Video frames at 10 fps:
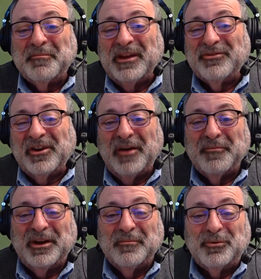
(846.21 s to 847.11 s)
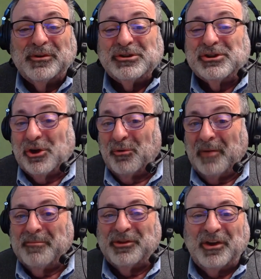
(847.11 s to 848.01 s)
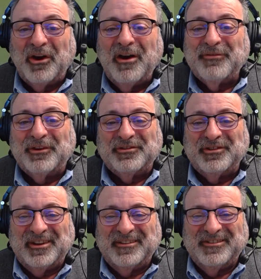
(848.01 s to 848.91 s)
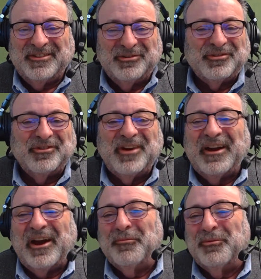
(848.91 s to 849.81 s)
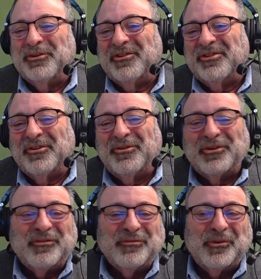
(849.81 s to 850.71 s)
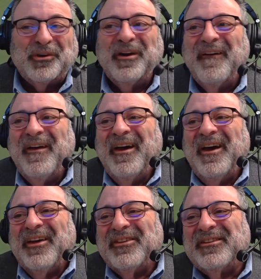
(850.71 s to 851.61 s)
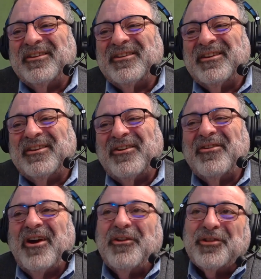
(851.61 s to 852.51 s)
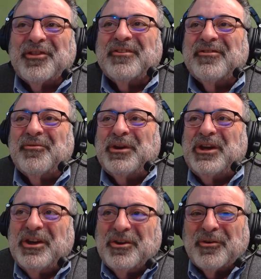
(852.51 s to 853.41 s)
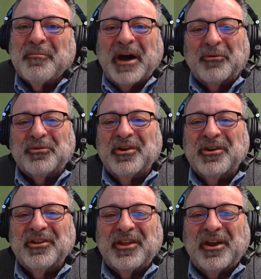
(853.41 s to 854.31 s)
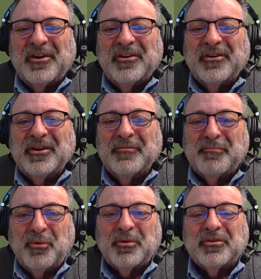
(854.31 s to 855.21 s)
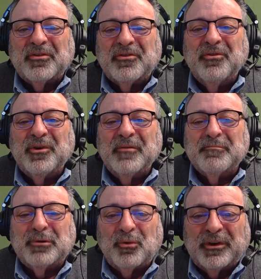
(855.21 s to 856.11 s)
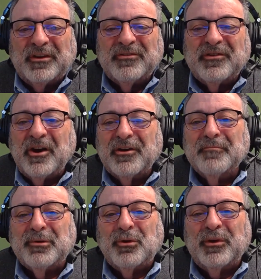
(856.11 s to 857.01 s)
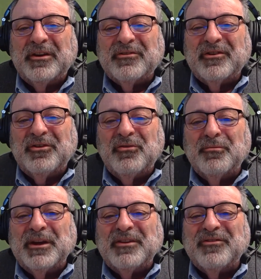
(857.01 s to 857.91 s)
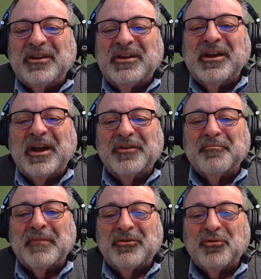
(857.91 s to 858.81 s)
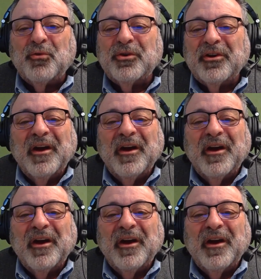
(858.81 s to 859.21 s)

based on how many employees show up at the office. Those are not outputs that they're looking for. There are other things that we hear about that are important to employees. Young employees need to be seen and mentored.